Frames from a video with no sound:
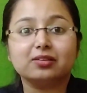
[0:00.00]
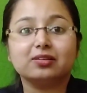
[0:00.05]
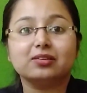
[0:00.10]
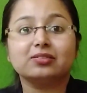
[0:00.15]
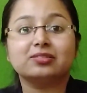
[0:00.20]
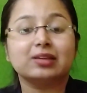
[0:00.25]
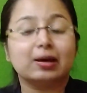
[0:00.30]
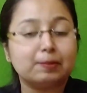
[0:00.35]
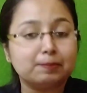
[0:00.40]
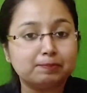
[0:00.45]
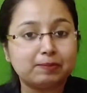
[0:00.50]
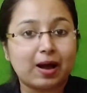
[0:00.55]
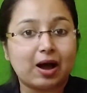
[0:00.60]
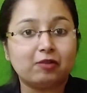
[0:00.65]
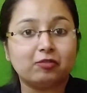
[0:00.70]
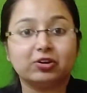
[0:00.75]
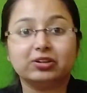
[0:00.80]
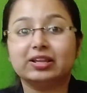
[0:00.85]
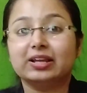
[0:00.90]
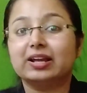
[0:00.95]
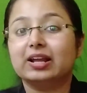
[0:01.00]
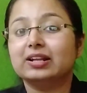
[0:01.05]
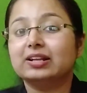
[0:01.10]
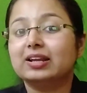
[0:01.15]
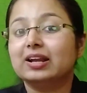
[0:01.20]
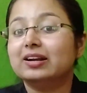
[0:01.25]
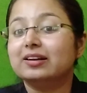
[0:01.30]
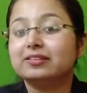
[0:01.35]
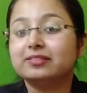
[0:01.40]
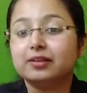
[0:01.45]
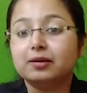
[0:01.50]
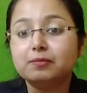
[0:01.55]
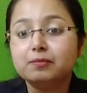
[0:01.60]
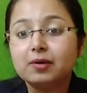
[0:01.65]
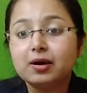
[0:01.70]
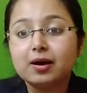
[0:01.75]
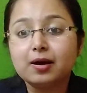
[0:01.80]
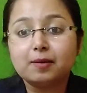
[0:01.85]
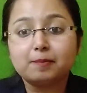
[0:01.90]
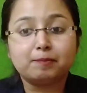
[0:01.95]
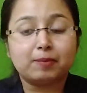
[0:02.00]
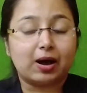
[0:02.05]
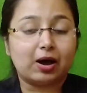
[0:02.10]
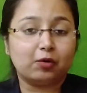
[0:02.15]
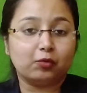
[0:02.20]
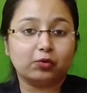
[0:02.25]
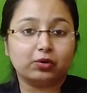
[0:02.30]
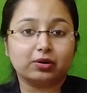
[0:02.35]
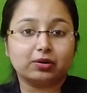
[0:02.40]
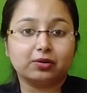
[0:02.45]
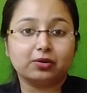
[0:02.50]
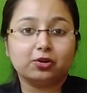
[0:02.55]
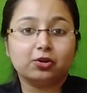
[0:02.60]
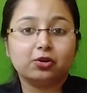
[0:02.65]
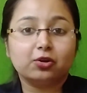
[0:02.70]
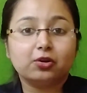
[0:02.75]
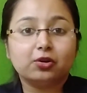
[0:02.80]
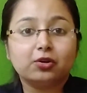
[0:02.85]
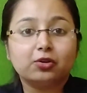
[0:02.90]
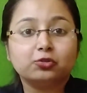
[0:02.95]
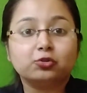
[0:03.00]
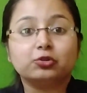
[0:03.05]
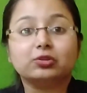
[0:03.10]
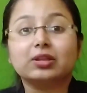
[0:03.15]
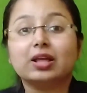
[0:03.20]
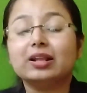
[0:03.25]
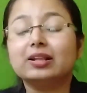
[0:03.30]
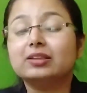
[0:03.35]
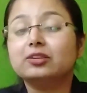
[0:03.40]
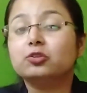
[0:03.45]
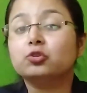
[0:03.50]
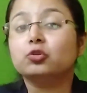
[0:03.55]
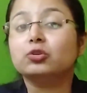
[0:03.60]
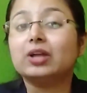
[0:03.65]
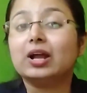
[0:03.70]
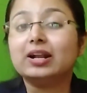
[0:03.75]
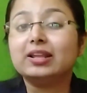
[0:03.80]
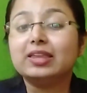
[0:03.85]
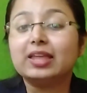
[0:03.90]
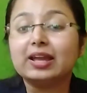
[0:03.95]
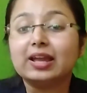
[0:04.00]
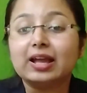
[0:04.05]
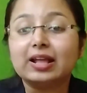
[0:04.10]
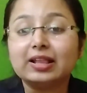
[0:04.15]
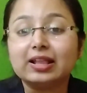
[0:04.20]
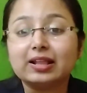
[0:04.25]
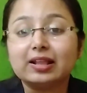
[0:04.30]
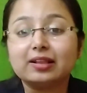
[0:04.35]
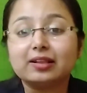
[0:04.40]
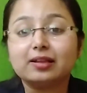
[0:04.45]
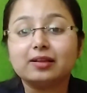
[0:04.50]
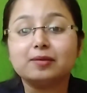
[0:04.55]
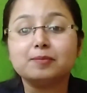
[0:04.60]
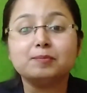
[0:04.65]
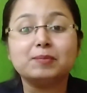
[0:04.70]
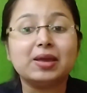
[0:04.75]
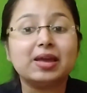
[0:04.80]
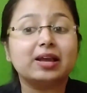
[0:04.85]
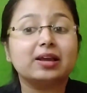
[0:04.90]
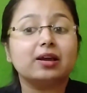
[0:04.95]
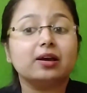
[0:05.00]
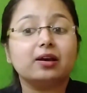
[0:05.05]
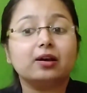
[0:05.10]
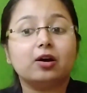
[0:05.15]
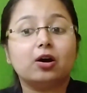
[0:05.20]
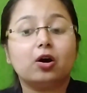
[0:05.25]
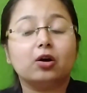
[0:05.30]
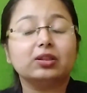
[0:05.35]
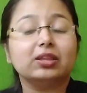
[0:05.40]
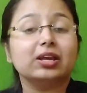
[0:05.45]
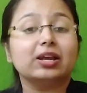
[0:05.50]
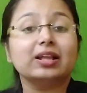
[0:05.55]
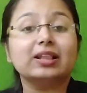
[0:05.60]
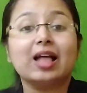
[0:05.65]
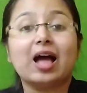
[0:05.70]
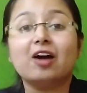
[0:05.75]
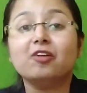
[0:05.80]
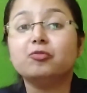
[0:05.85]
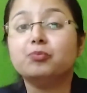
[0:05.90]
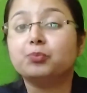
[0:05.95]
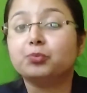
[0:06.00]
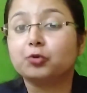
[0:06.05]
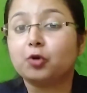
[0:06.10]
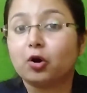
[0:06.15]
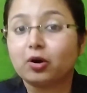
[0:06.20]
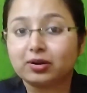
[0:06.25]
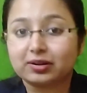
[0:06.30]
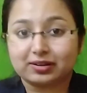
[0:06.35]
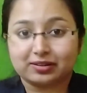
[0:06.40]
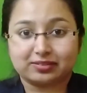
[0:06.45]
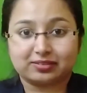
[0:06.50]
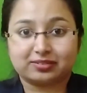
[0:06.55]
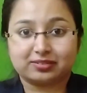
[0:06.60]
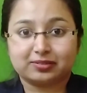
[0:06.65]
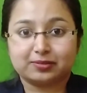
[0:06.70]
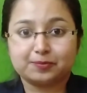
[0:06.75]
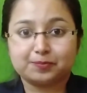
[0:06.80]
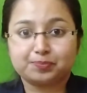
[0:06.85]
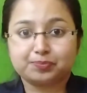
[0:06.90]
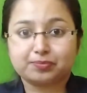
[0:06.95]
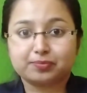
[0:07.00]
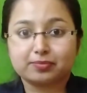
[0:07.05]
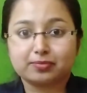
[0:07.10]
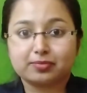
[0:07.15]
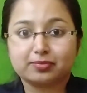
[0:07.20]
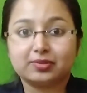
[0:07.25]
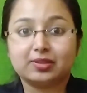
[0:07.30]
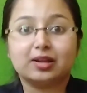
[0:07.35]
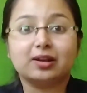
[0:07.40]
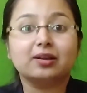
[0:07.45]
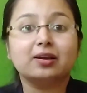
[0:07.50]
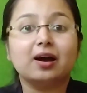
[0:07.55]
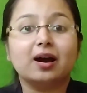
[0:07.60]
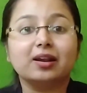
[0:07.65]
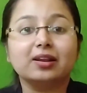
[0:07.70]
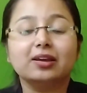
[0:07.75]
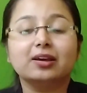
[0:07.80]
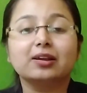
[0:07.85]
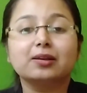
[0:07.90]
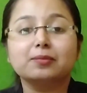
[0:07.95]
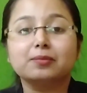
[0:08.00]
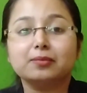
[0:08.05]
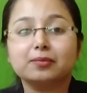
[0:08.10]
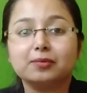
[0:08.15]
some power, they can get some power, so that they can make, or they can have progress, their career